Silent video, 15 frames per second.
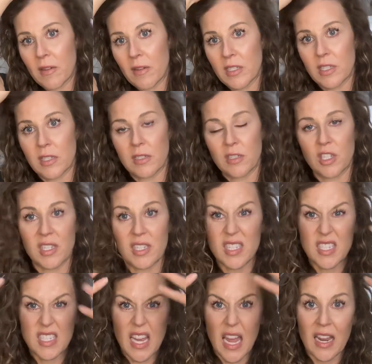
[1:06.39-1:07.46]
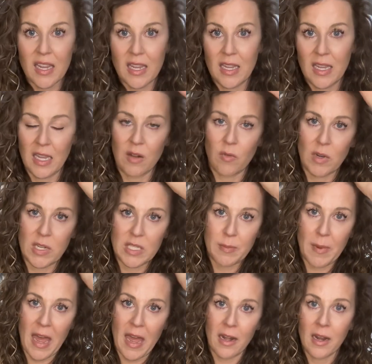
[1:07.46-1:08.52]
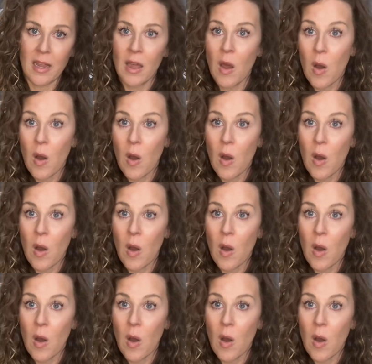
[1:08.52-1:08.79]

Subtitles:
was just stuck in one spot.